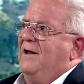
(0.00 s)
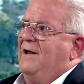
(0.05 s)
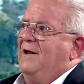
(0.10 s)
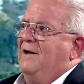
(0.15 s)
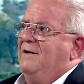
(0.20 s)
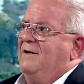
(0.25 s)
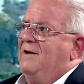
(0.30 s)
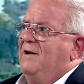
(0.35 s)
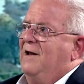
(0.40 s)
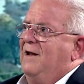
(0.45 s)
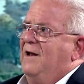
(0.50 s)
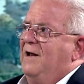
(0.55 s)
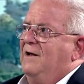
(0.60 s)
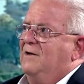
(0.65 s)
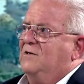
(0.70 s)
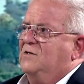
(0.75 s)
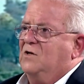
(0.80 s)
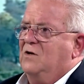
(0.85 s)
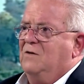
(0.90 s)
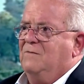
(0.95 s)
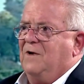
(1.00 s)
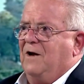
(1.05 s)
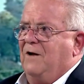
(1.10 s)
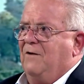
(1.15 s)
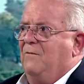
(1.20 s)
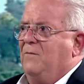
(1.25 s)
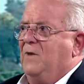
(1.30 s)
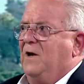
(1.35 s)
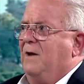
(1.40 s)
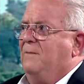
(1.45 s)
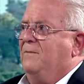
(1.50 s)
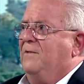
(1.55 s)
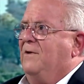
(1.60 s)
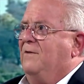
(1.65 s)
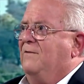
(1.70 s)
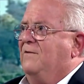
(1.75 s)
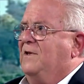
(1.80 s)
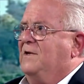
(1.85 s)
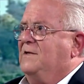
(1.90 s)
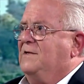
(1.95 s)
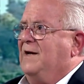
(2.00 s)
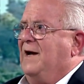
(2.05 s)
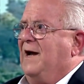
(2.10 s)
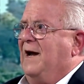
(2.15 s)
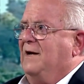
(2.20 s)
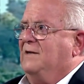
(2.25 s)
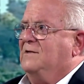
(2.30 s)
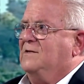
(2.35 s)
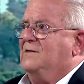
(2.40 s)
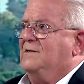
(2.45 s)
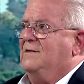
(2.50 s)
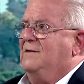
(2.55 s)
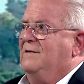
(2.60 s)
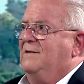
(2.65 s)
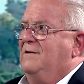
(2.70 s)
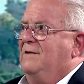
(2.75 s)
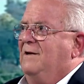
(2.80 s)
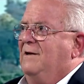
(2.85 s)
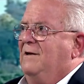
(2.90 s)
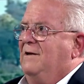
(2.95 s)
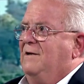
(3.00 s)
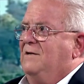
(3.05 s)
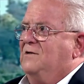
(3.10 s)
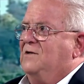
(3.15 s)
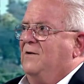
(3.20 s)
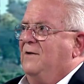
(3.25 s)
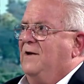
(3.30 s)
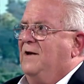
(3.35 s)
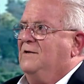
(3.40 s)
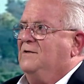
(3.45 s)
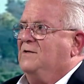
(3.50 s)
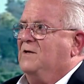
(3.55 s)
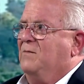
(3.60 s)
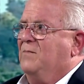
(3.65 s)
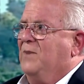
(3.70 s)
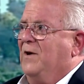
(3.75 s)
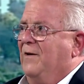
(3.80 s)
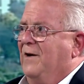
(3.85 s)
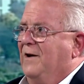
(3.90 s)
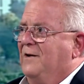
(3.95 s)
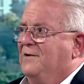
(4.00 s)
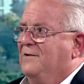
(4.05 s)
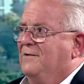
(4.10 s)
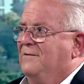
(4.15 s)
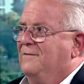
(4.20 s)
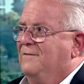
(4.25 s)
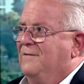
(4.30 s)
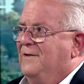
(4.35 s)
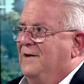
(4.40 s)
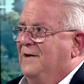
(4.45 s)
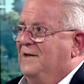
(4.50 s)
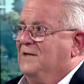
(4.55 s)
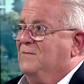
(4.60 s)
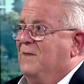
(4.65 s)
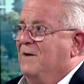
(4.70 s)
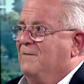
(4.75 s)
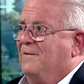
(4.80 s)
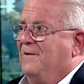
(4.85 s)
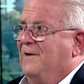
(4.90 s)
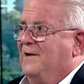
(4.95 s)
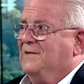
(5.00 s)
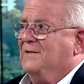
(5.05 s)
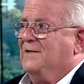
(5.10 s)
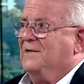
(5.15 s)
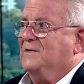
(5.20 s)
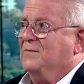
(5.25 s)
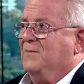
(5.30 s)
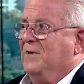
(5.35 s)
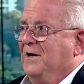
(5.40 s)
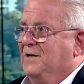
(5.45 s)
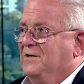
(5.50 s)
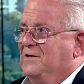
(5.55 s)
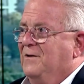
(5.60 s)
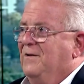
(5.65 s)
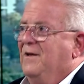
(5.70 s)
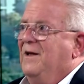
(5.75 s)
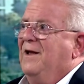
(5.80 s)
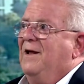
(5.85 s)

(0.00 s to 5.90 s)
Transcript: He assumed I would be up there with a text. So he's memorized the speech.